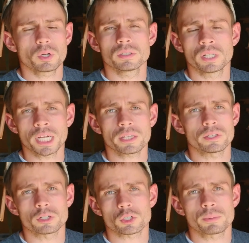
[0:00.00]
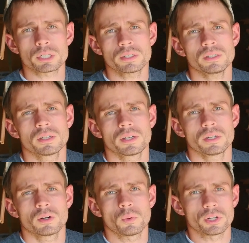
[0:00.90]
put a link in the description
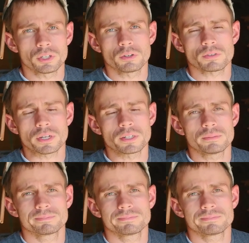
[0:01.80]
where you can go find it.